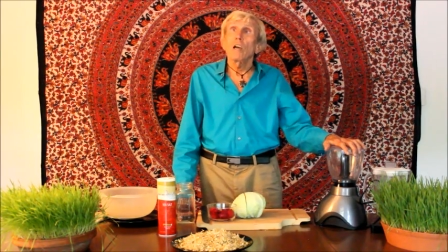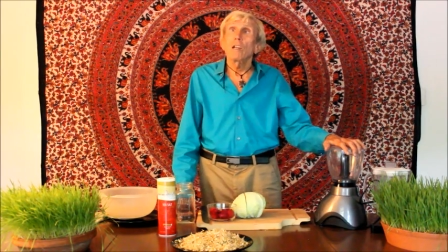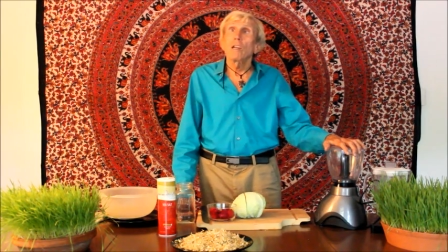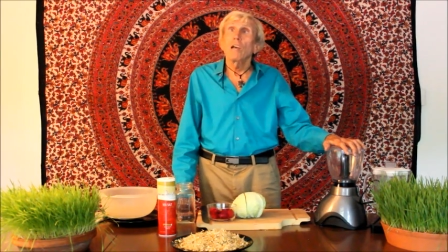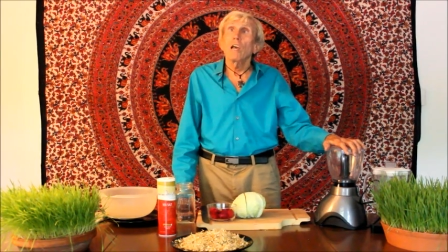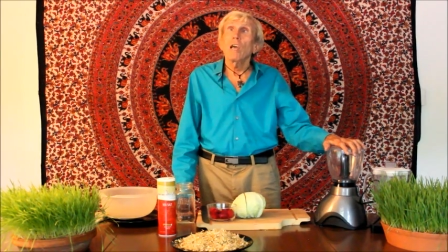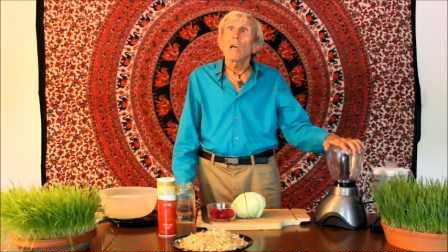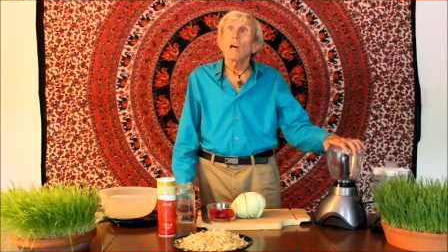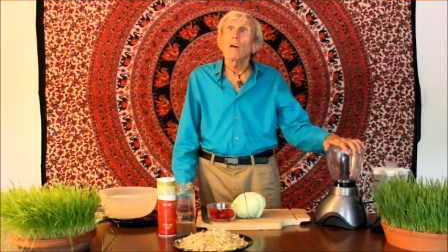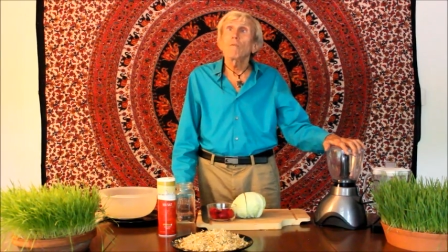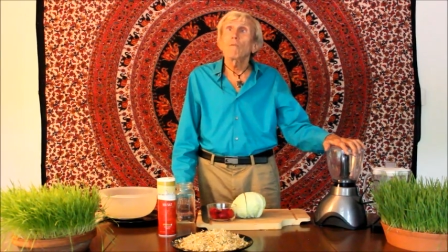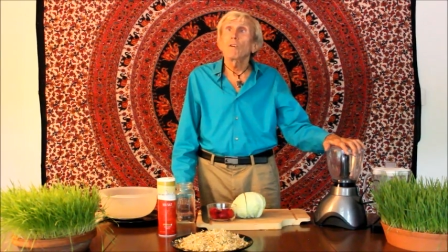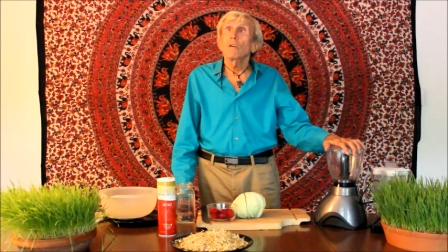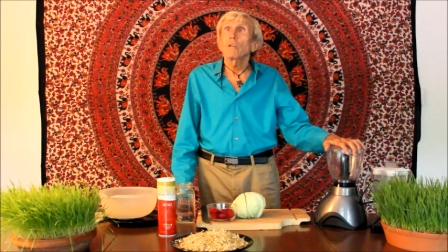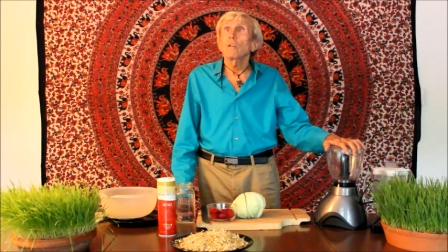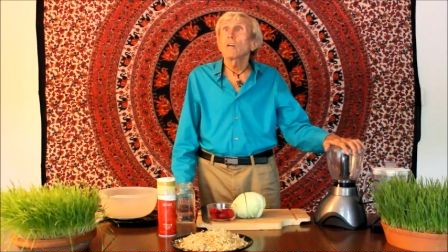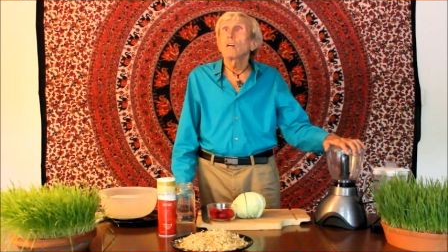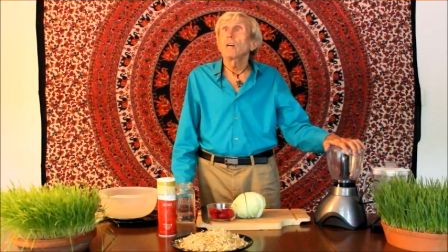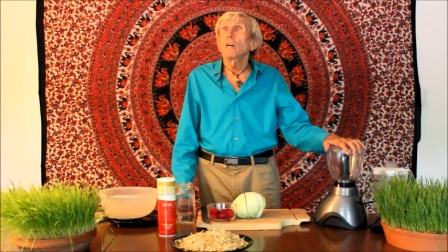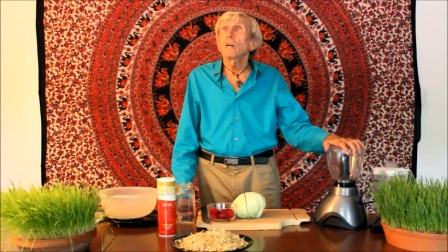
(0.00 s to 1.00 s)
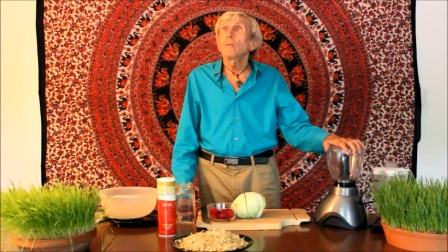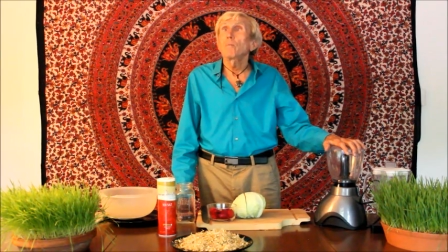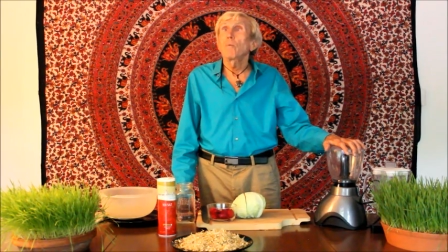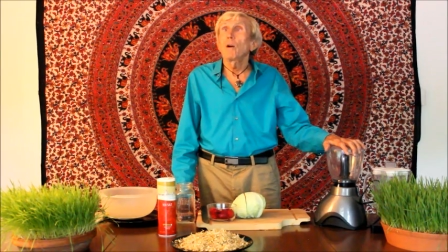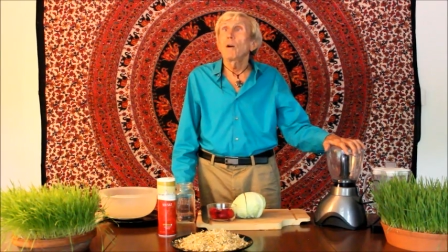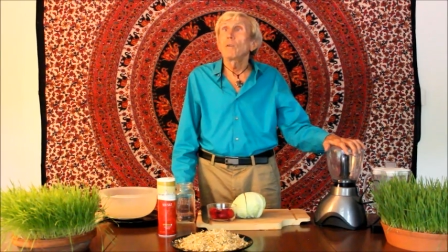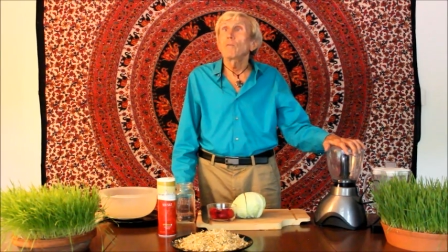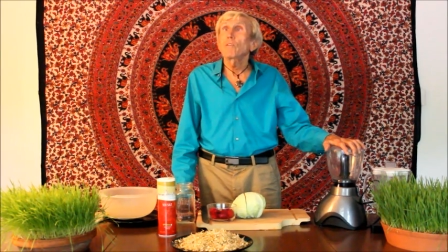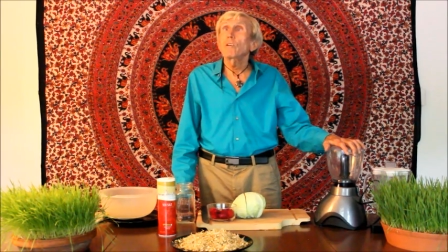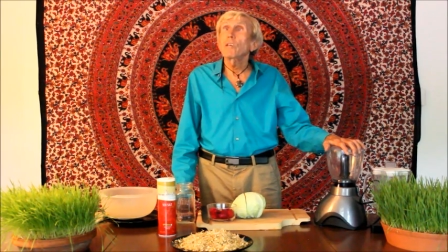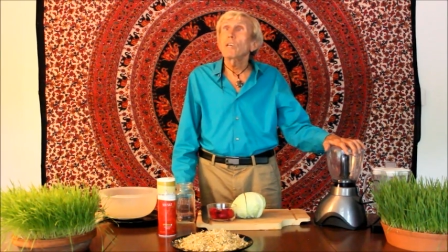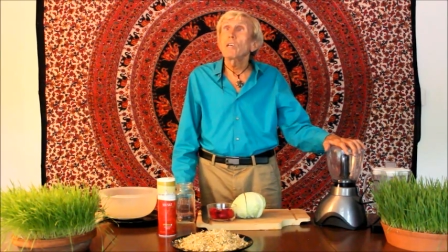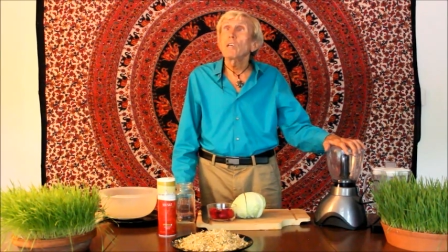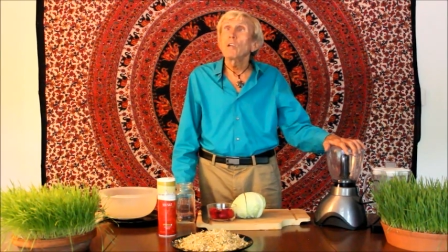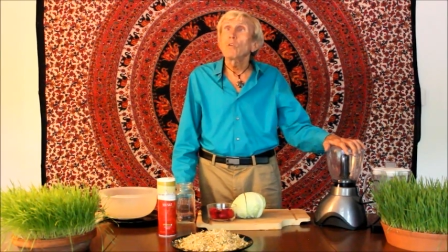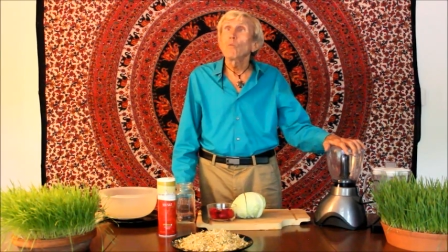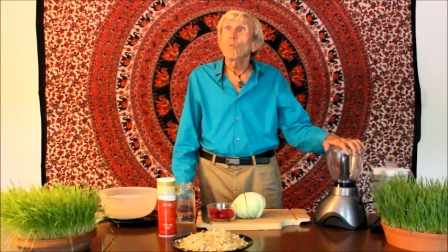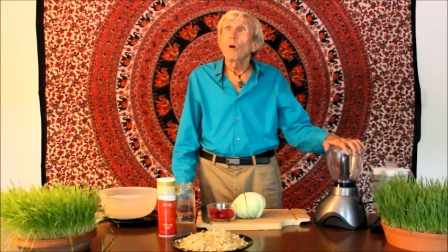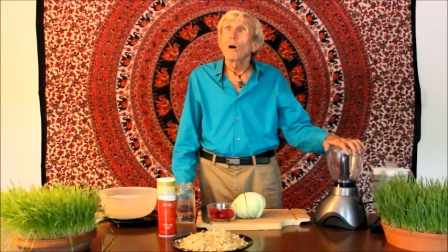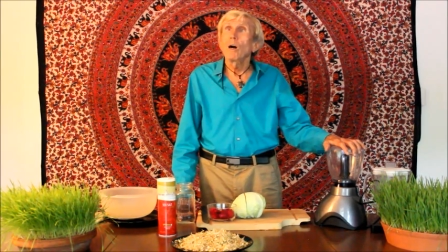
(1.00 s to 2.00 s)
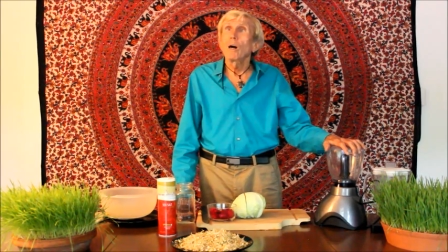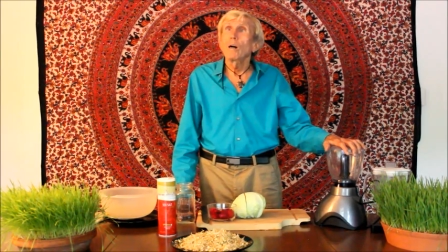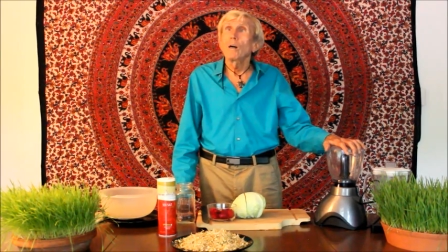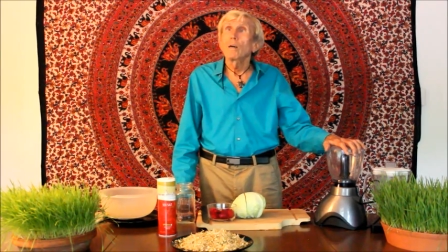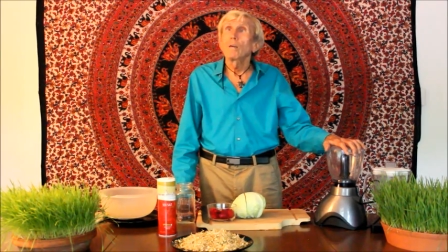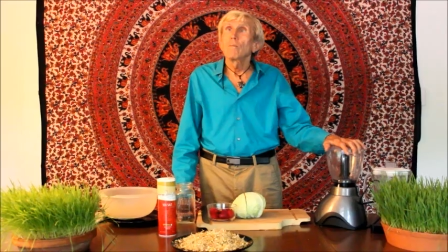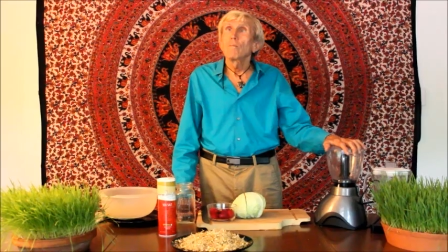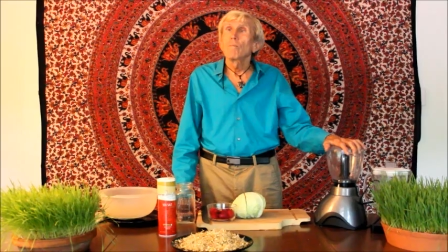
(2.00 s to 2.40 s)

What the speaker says: and a half a cup of quinoa.